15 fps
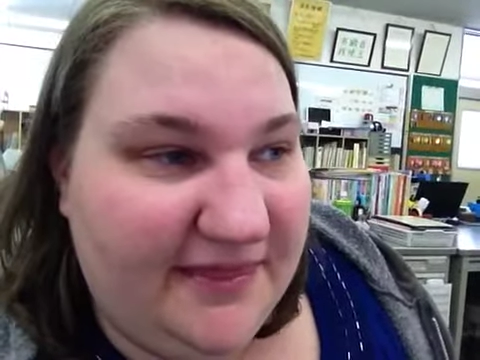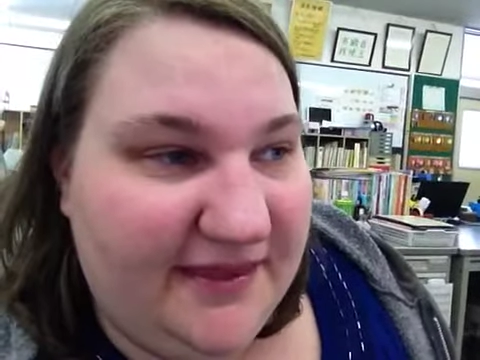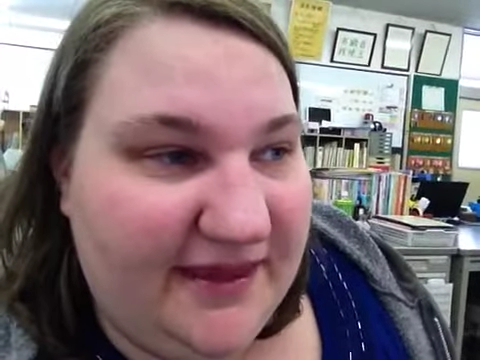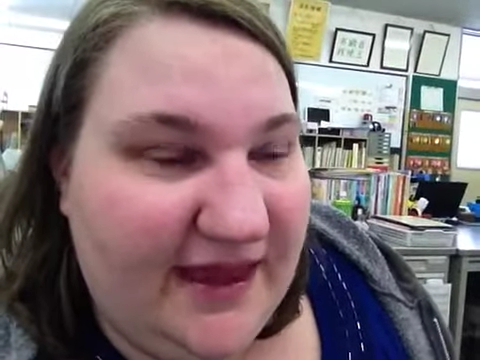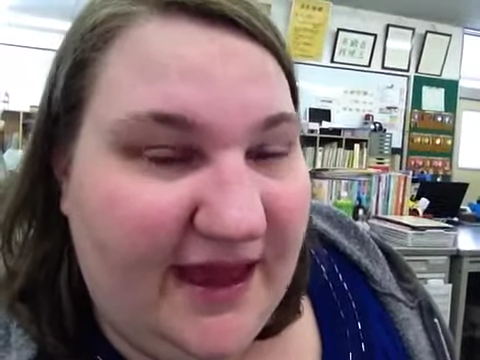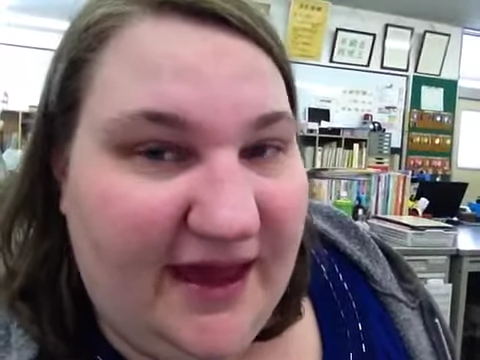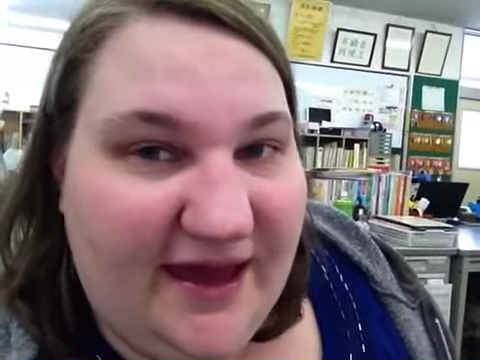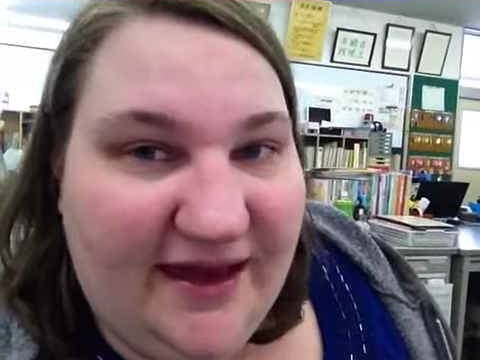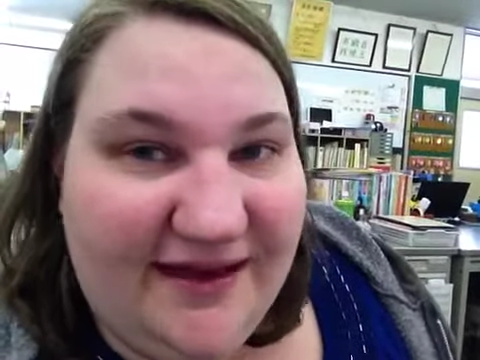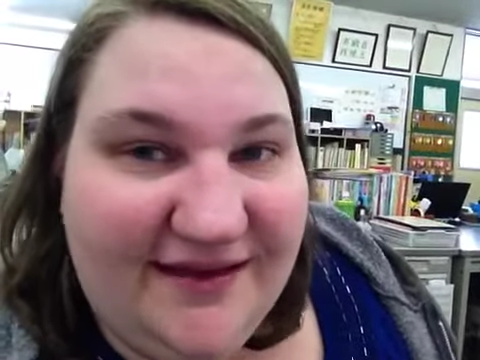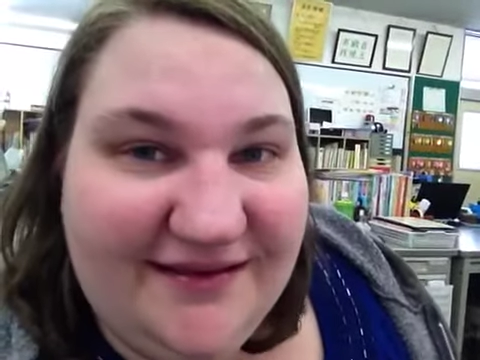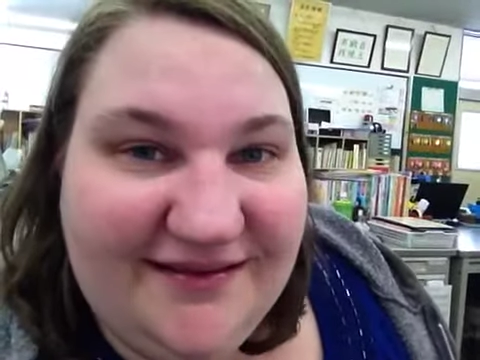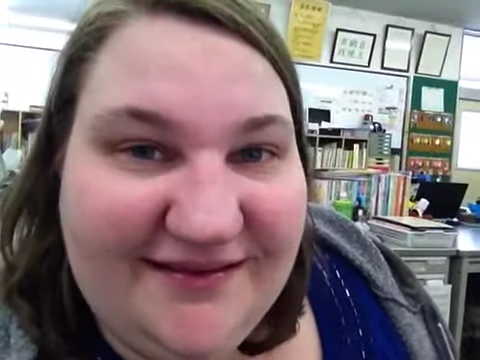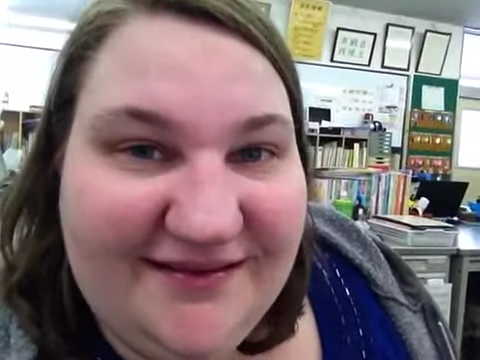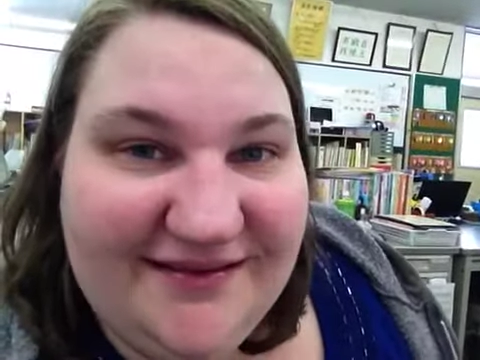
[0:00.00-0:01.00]
yeah,
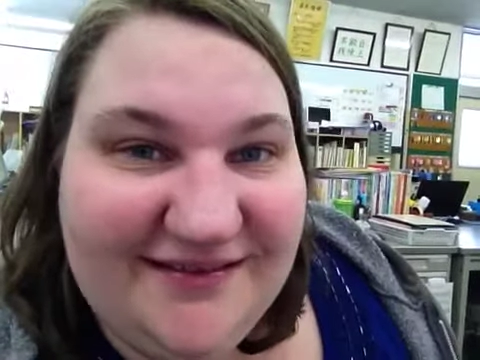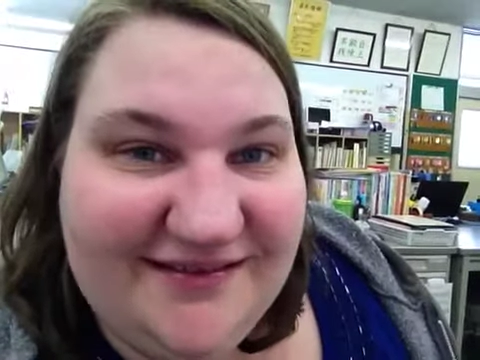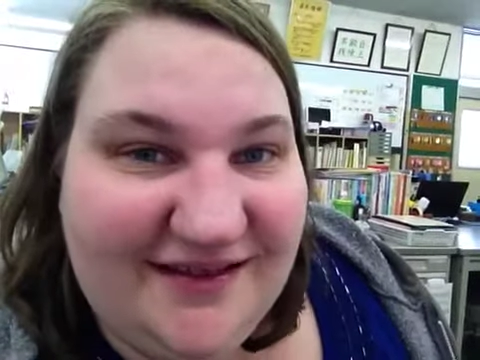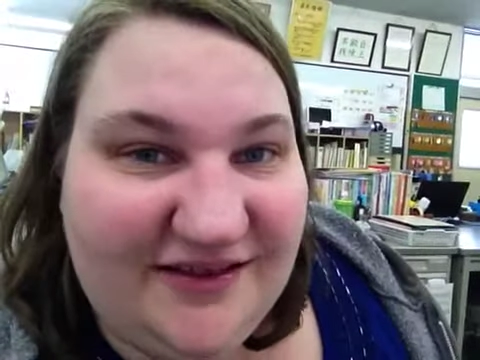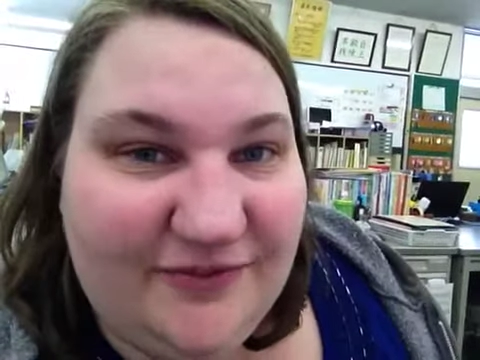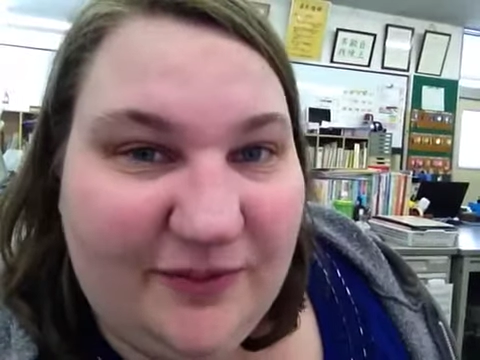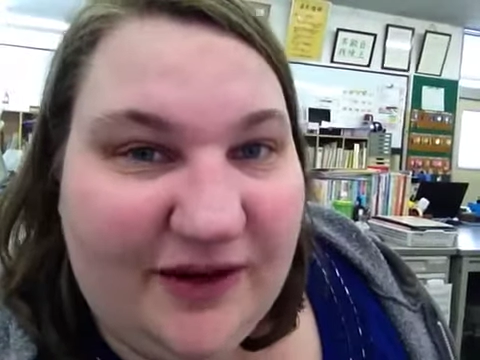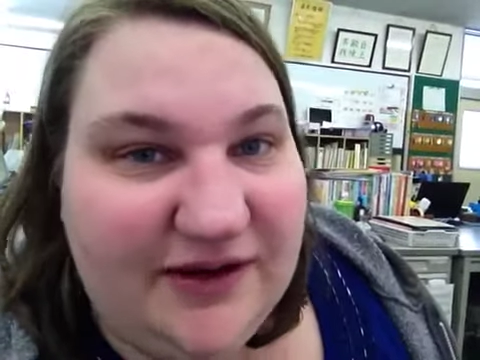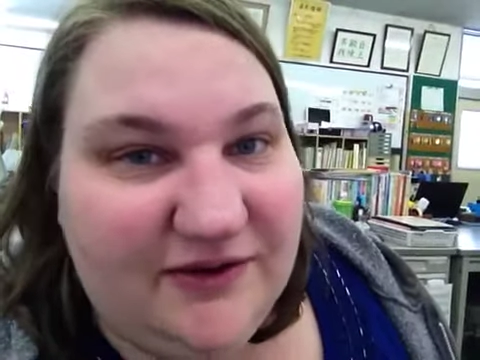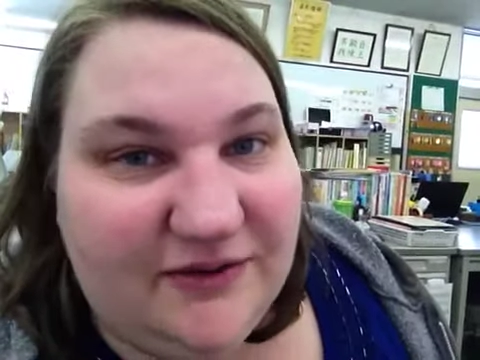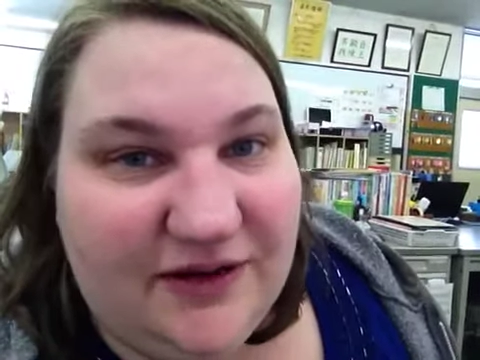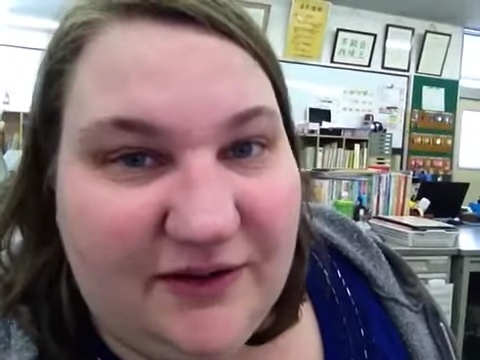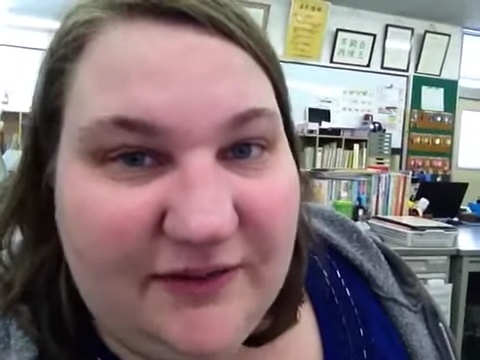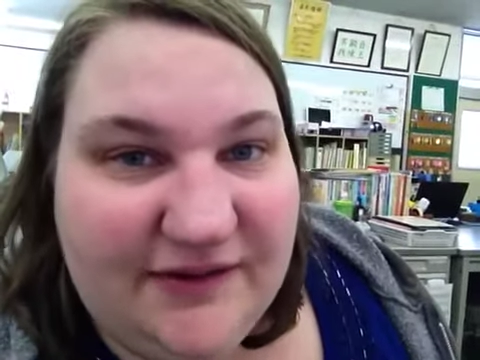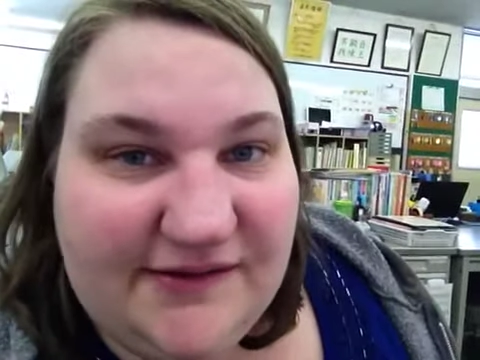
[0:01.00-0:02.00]
what I do
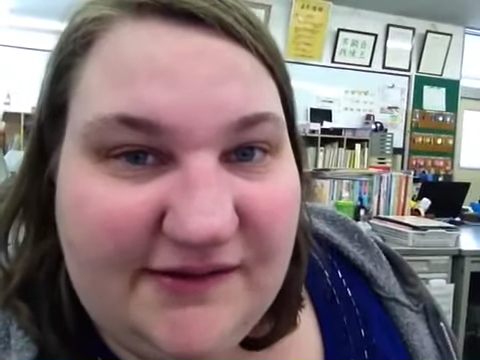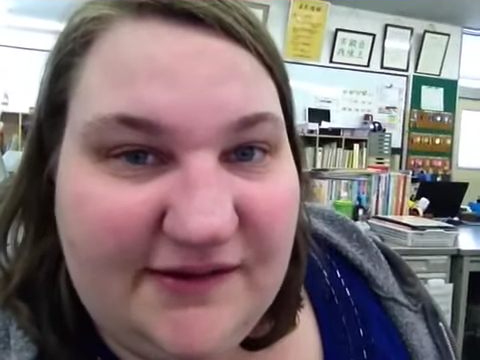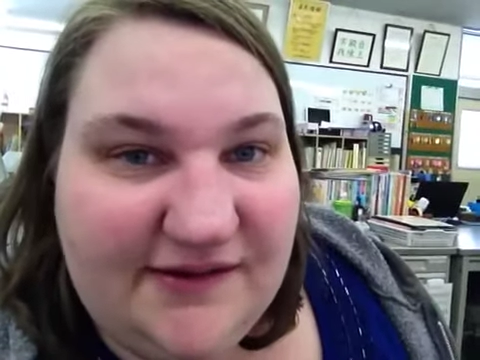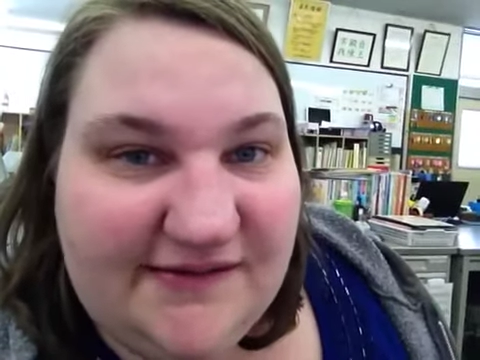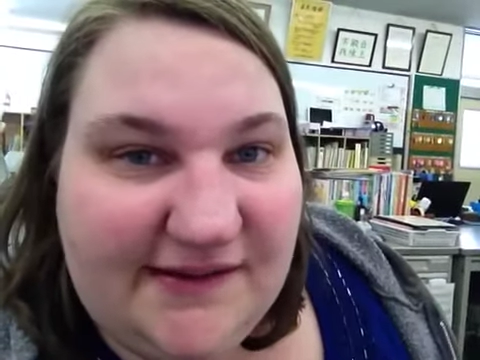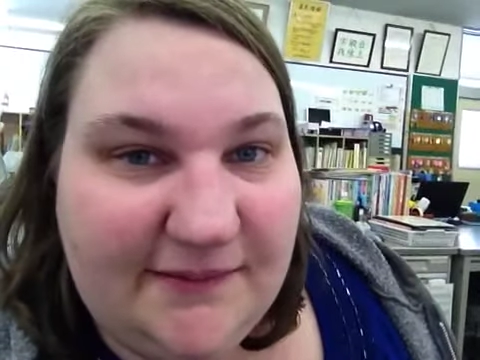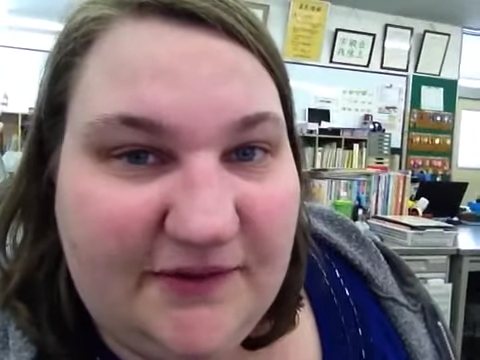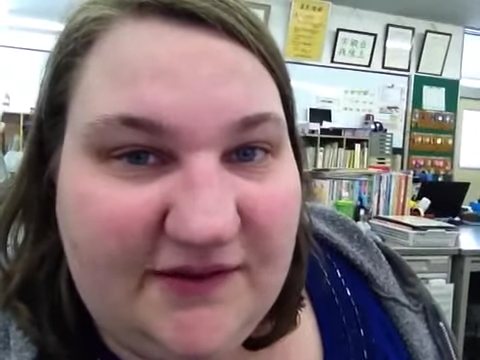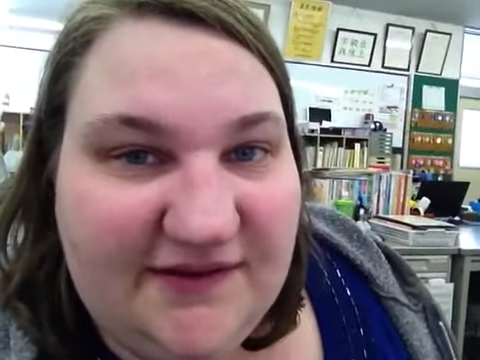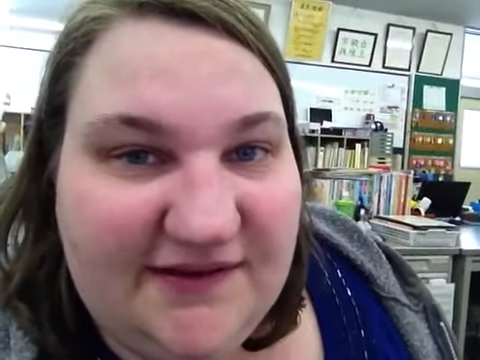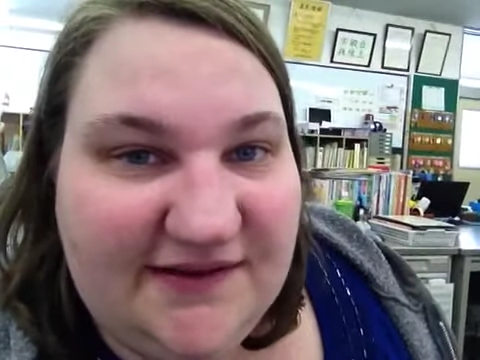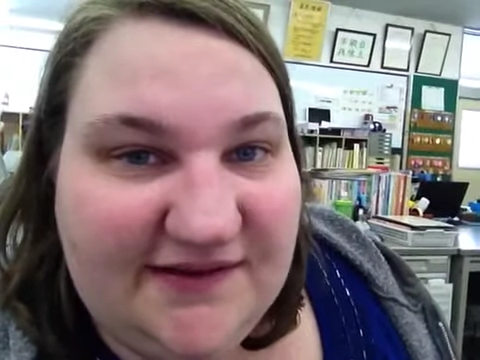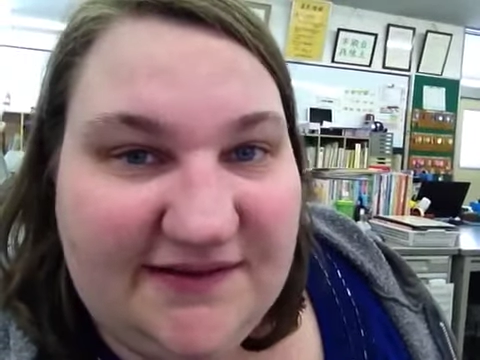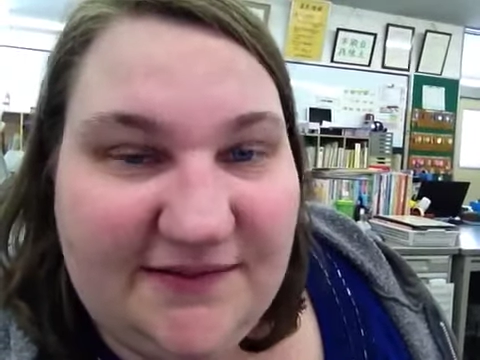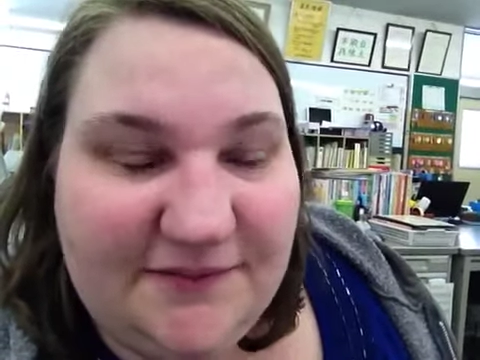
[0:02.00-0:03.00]
anyways at assemblies,
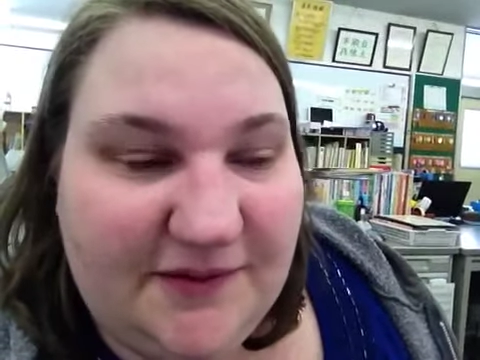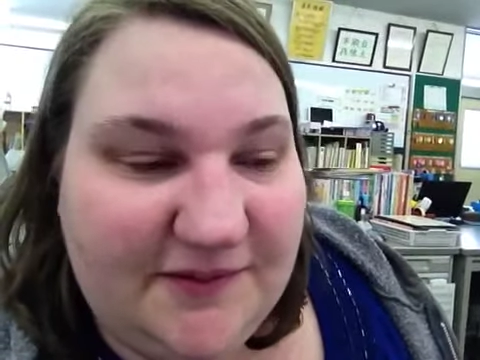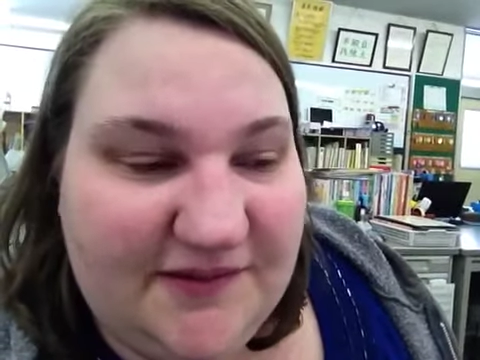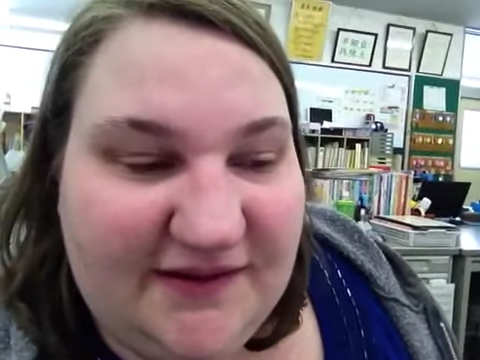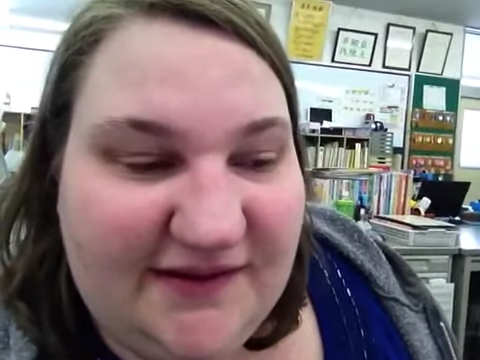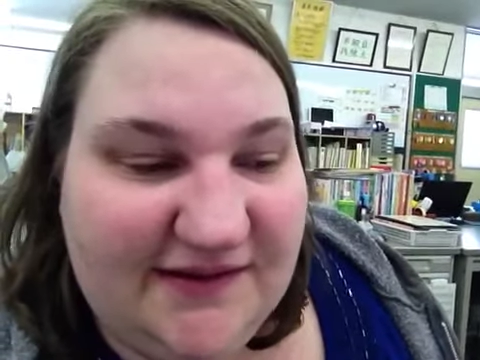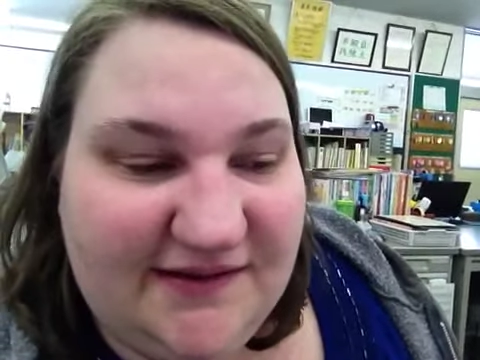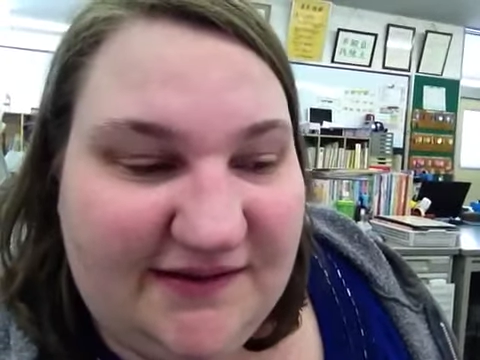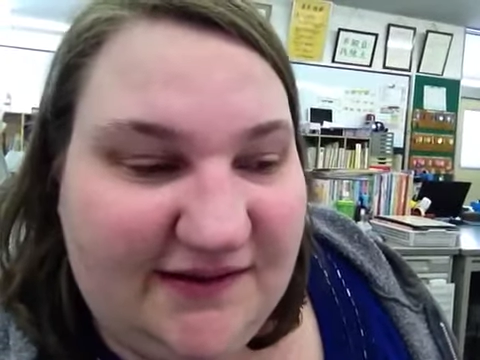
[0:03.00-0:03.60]
because sometimes it